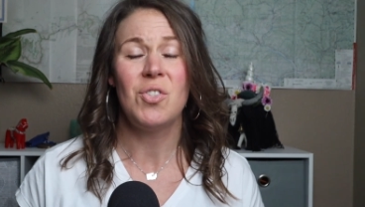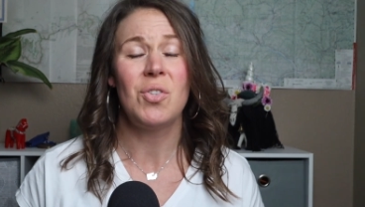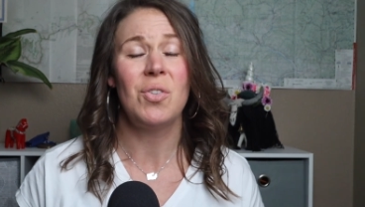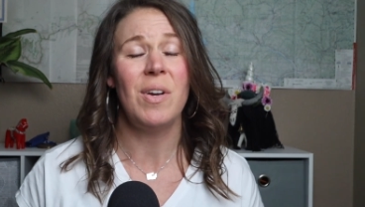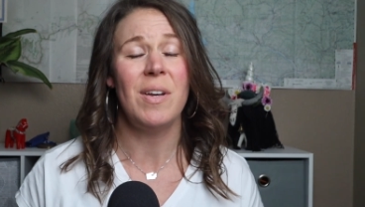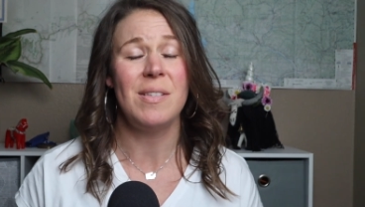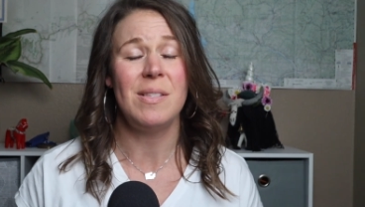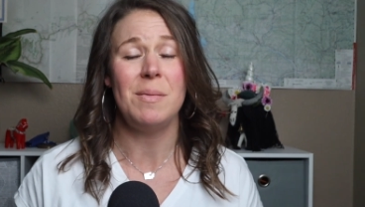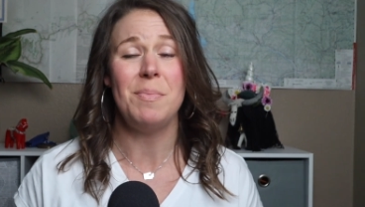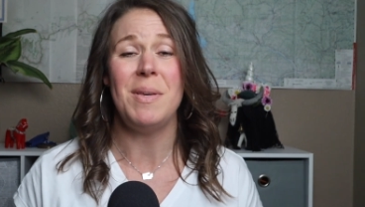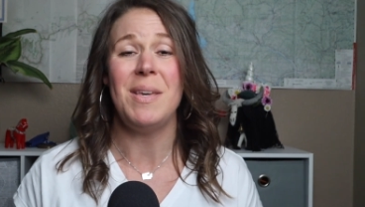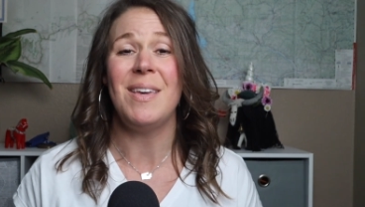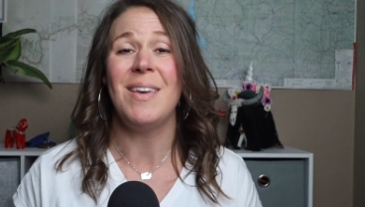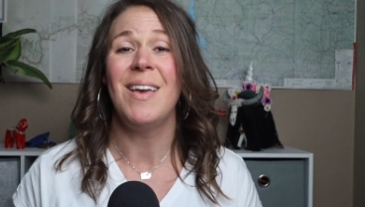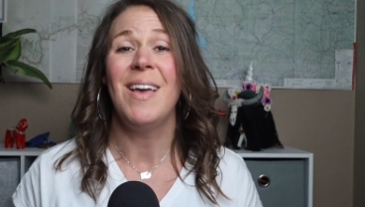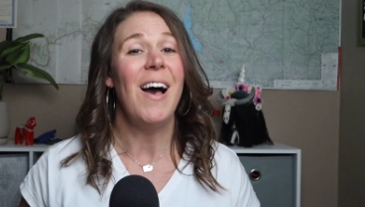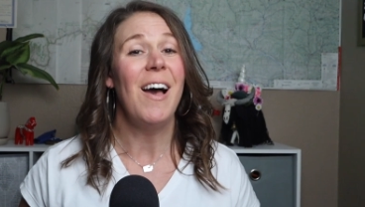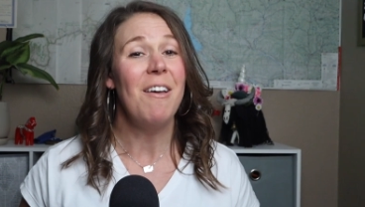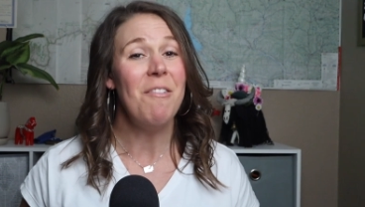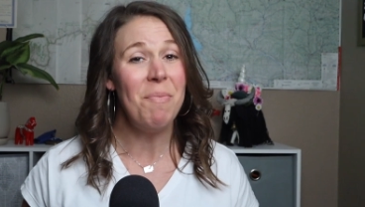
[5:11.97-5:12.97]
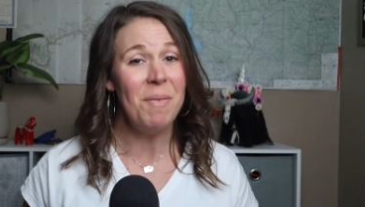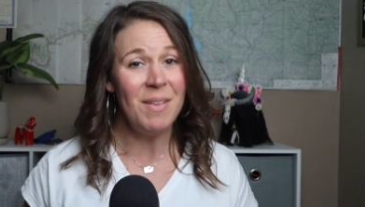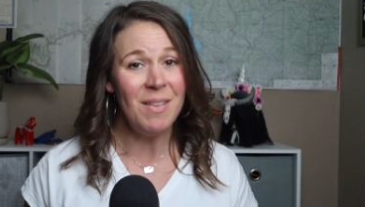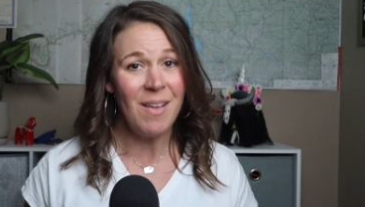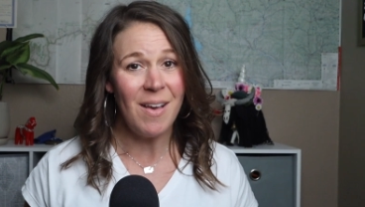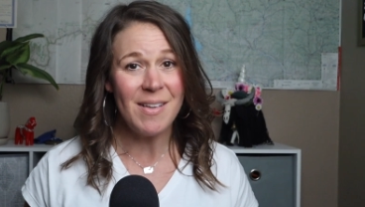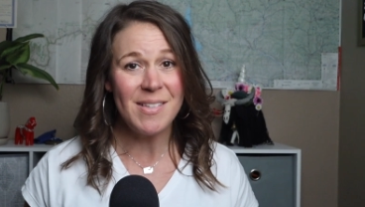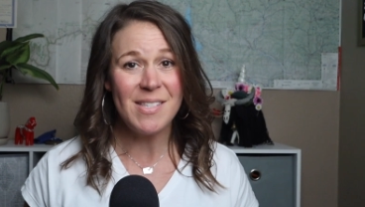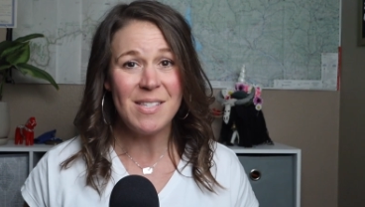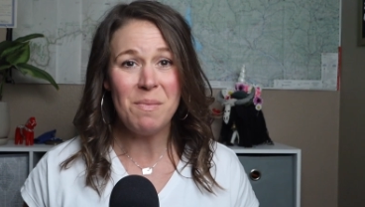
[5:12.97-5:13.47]
Trust me, I've been
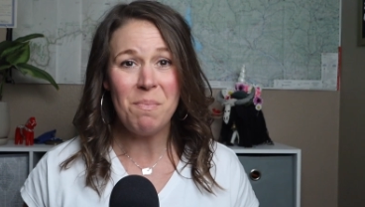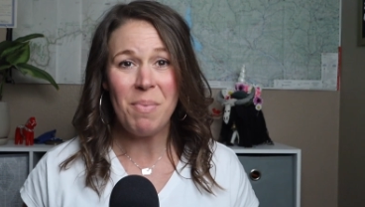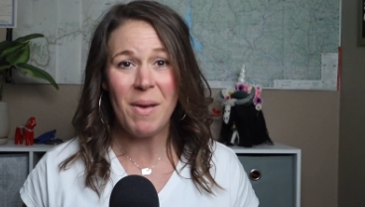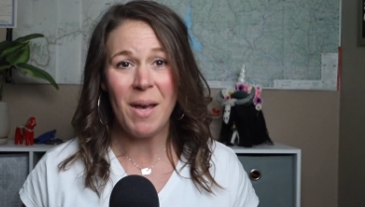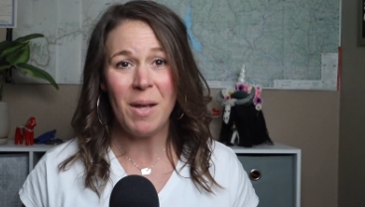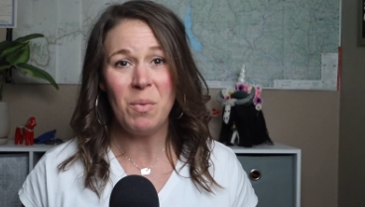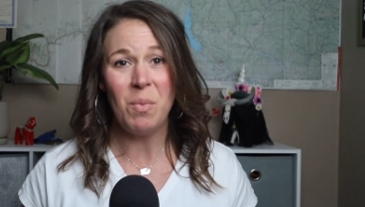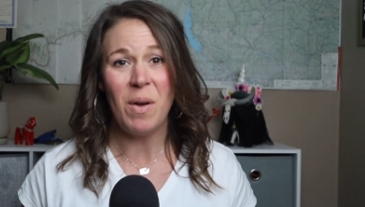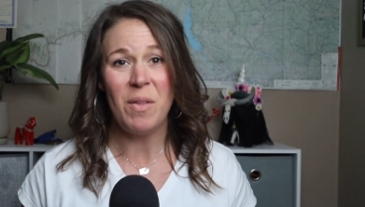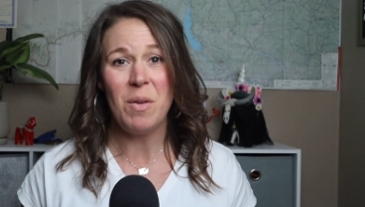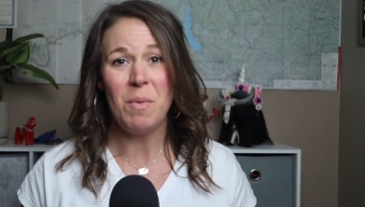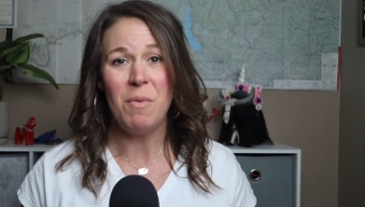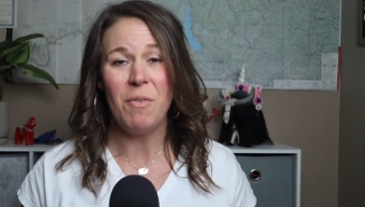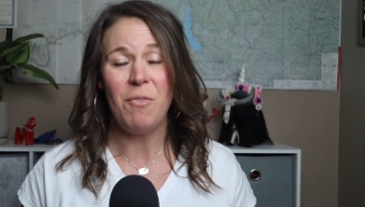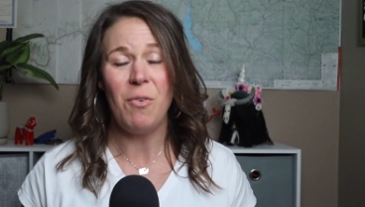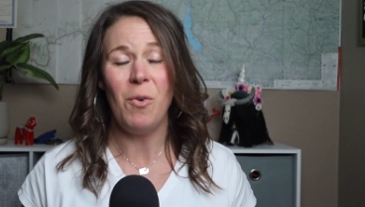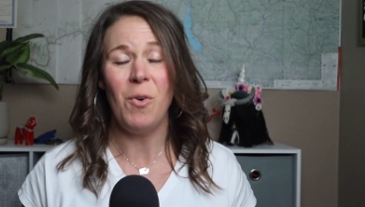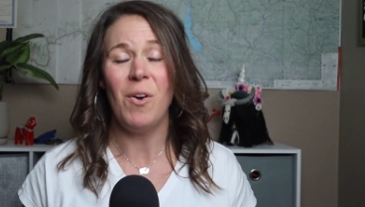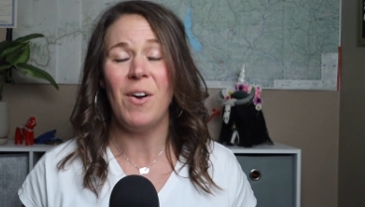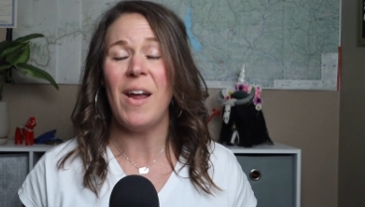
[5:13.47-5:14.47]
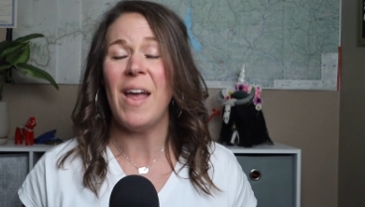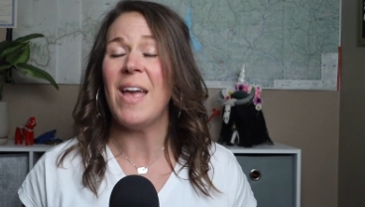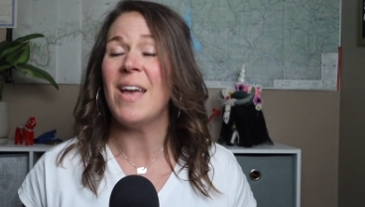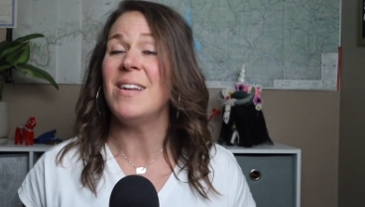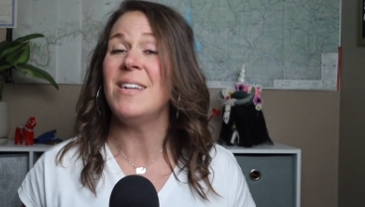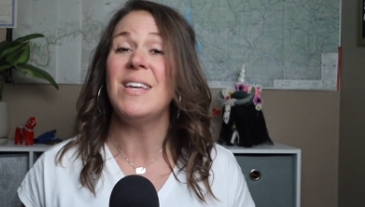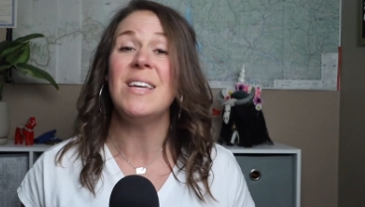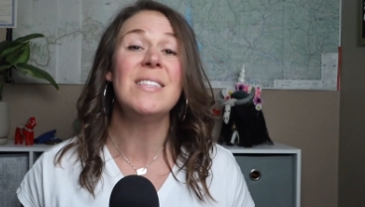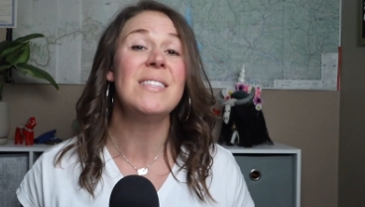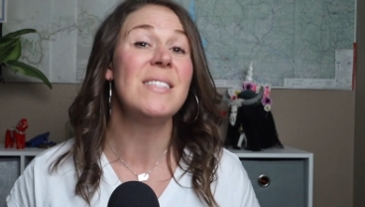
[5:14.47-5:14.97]
lost in bad weather before
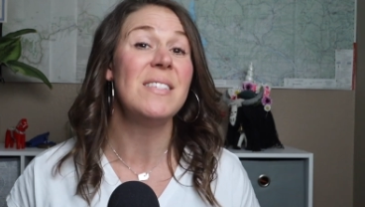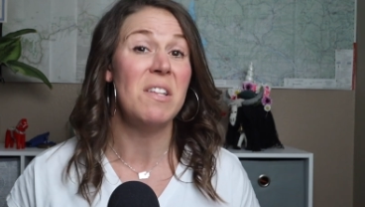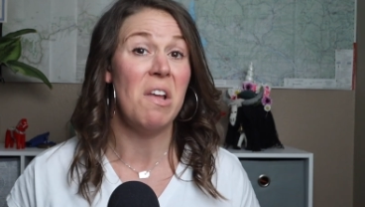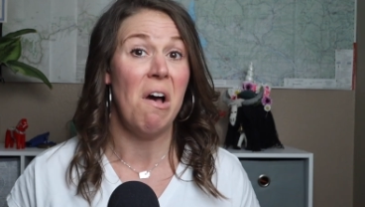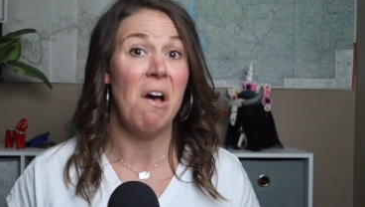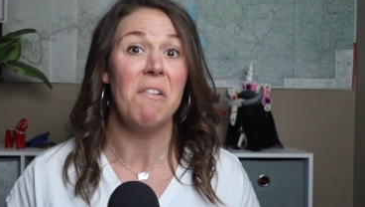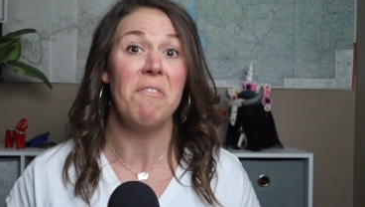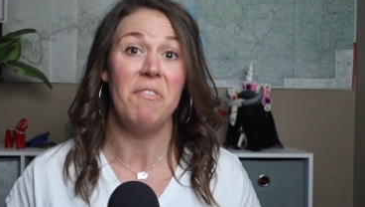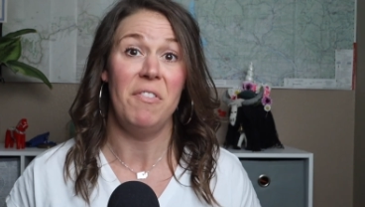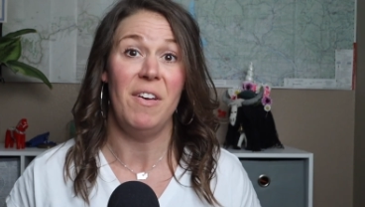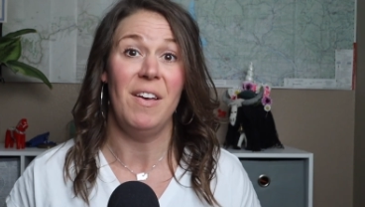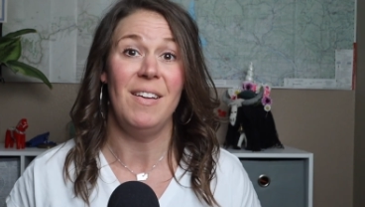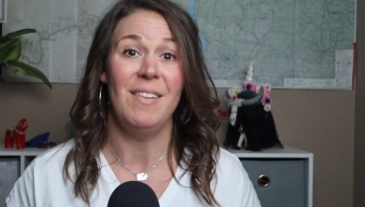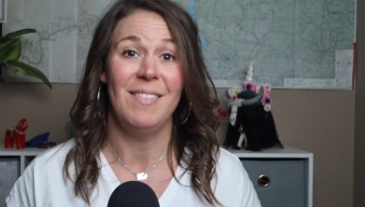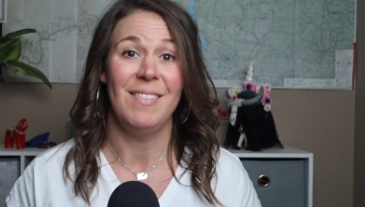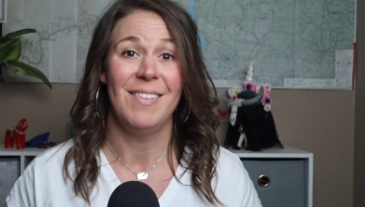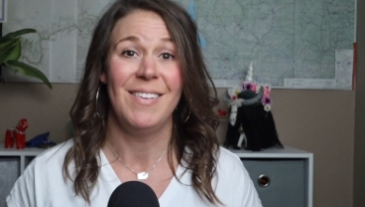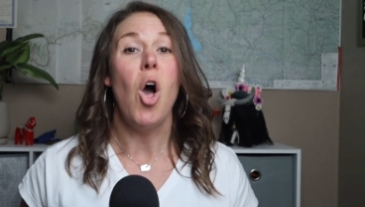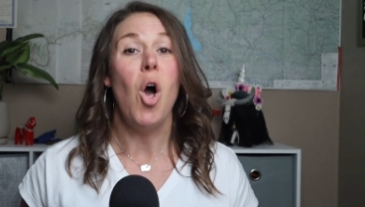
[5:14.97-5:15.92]
and it's not fun.